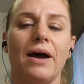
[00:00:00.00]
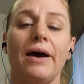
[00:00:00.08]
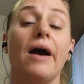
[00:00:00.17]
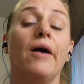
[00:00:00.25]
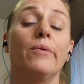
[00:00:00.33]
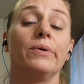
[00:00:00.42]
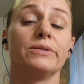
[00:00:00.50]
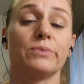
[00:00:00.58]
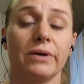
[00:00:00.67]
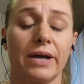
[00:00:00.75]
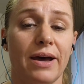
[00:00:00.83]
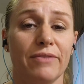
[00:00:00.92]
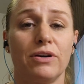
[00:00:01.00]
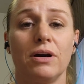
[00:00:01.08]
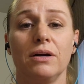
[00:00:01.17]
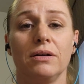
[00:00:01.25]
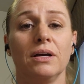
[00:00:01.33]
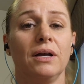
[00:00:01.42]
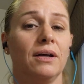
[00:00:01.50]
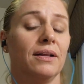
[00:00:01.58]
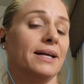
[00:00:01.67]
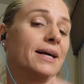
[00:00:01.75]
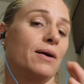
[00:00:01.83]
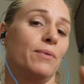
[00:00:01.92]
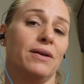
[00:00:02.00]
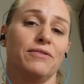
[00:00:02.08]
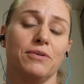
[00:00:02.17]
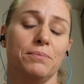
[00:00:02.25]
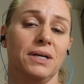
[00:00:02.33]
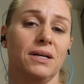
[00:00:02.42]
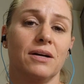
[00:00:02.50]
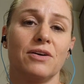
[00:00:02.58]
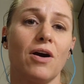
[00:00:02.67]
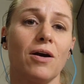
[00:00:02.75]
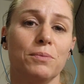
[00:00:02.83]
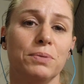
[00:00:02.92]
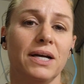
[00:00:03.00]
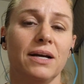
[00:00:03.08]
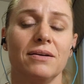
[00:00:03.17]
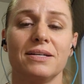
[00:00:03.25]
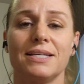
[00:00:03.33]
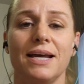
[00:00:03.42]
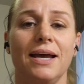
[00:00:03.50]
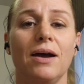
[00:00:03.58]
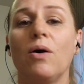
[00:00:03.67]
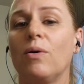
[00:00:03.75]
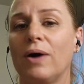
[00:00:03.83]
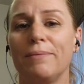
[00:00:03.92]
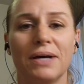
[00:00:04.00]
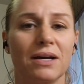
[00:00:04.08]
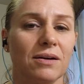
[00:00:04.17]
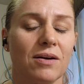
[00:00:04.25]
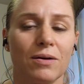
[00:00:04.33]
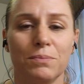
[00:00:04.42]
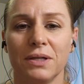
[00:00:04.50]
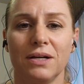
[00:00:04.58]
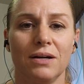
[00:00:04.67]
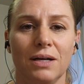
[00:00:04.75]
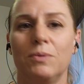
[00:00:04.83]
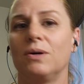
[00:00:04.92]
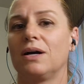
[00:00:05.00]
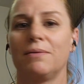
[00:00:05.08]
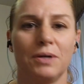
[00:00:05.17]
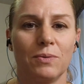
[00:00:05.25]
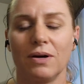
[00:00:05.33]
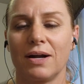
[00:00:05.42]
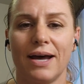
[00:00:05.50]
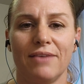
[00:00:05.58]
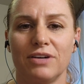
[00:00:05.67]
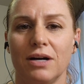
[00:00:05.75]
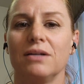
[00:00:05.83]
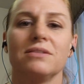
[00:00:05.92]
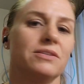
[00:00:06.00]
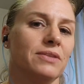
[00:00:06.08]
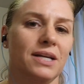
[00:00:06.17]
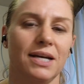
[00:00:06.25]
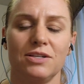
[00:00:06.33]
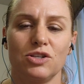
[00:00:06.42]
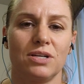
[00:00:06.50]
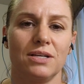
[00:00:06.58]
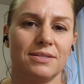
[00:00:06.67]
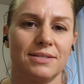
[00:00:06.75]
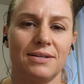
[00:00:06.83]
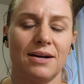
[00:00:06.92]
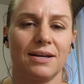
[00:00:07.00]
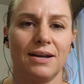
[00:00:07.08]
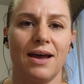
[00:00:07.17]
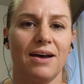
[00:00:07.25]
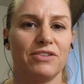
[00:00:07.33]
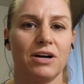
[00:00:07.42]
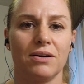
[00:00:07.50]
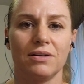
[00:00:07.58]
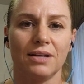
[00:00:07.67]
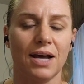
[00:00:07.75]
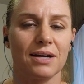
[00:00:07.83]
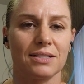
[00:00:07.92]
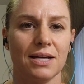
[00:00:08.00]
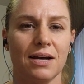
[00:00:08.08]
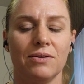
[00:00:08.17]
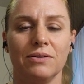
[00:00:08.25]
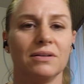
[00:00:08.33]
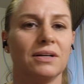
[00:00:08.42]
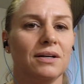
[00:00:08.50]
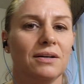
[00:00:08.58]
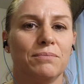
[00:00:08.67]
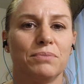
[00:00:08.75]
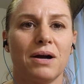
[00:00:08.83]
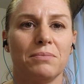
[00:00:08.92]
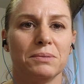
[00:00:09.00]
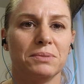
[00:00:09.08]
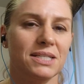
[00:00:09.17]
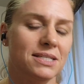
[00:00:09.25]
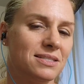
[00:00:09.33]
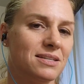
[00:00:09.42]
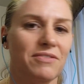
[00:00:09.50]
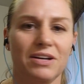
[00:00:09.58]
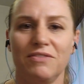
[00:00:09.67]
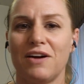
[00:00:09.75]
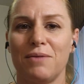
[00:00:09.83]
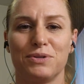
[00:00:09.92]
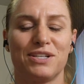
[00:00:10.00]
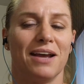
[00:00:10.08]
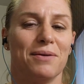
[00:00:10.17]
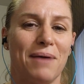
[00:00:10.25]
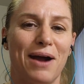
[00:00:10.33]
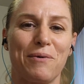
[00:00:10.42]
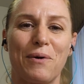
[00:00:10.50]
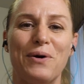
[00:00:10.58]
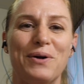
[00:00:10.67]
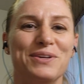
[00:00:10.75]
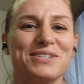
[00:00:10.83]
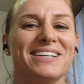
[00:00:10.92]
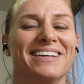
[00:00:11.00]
always work half guard. Like I went from being a guard player to say, oh, I'm not a guard player anymore. I'm going to work half guard. So then I just get stuck in half guard and locked down probably 75% of my roles.